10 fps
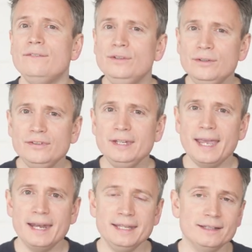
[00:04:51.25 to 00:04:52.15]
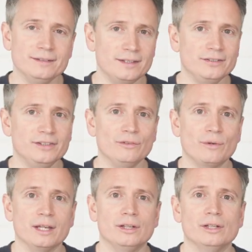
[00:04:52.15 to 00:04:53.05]
If you see any
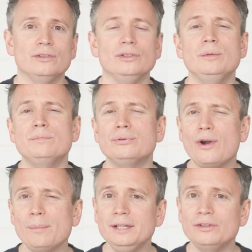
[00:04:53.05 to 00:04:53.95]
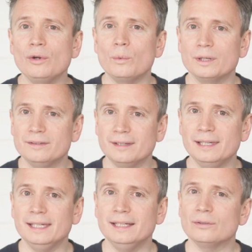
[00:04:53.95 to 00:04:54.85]
existing records, you probably don't want to
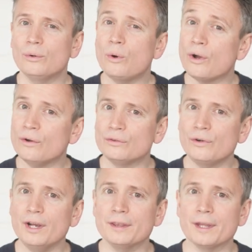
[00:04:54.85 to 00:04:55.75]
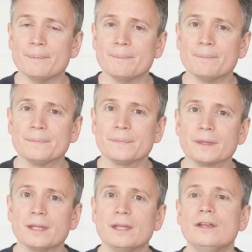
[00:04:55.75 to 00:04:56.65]
delete or overwrite them.
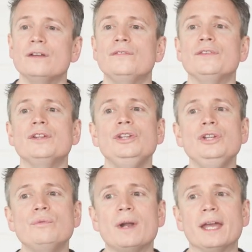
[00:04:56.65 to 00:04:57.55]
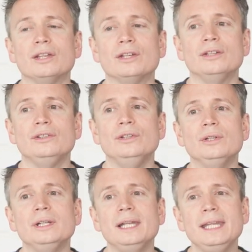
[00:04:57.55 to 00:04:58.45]
For the new record,
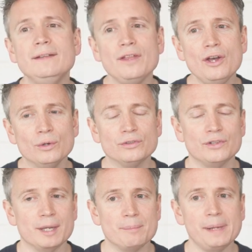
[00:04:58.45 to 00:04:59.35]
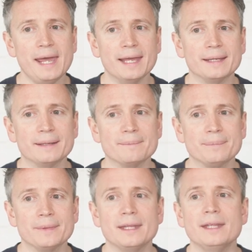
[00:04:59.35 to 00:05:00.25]
you can leave the hostname blank.
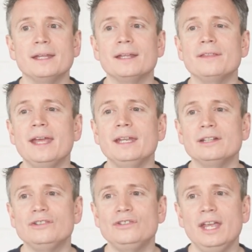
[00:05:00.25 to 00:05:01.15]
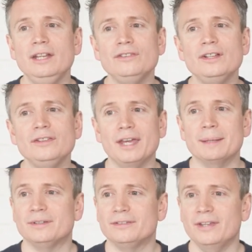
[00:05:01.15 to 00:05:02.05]
Then change the
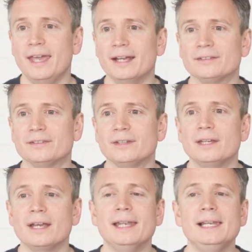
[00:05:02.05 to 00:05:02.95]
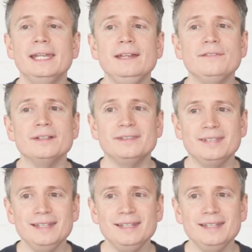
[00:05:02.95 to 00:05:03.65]
type to text and leave the